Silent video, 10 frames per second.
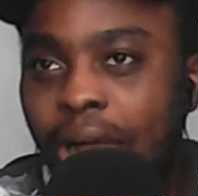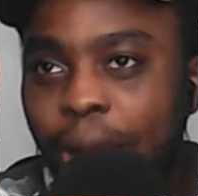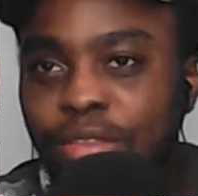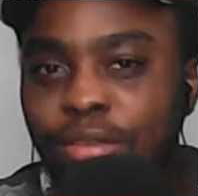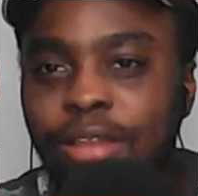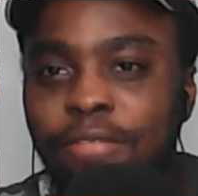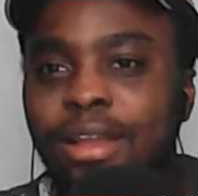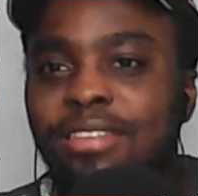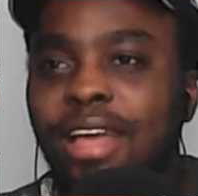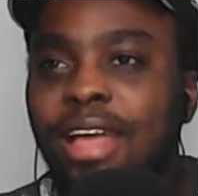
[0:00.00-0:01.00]
Absolutely
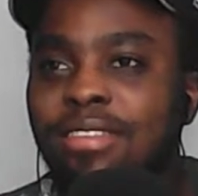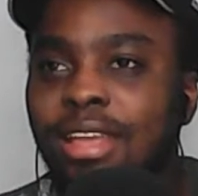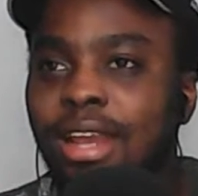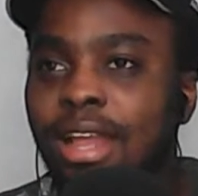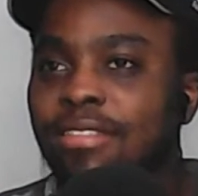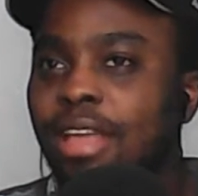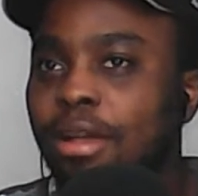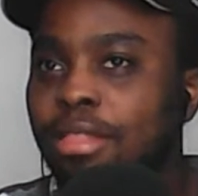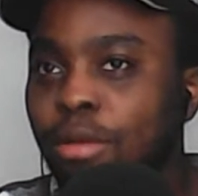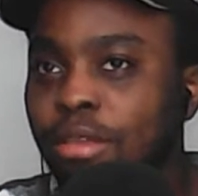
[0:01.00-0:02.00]
fantastic. Let's see
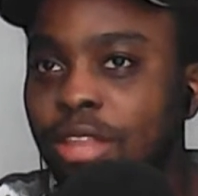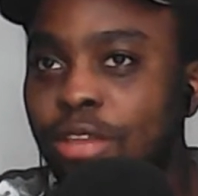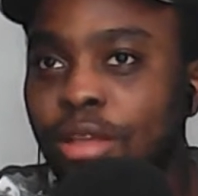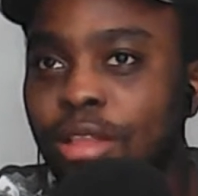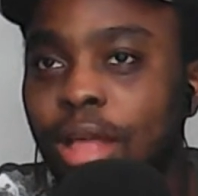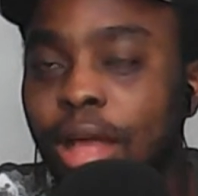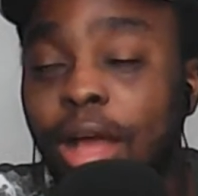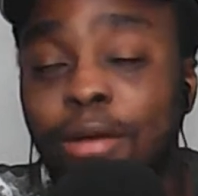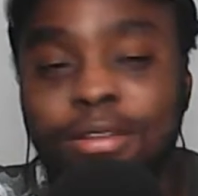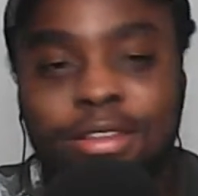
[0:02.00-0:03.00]
how the rest of
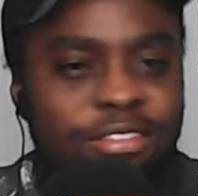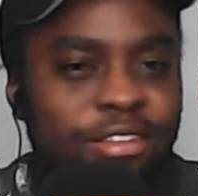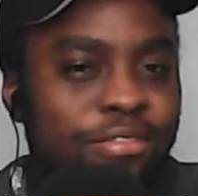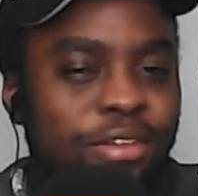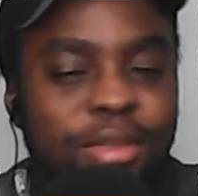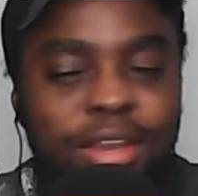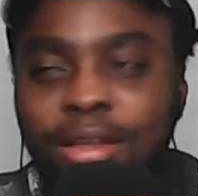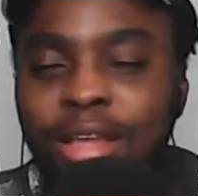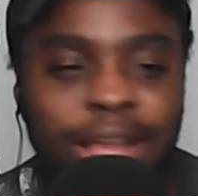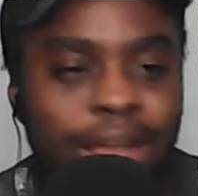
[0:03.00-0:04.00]
the transfer window.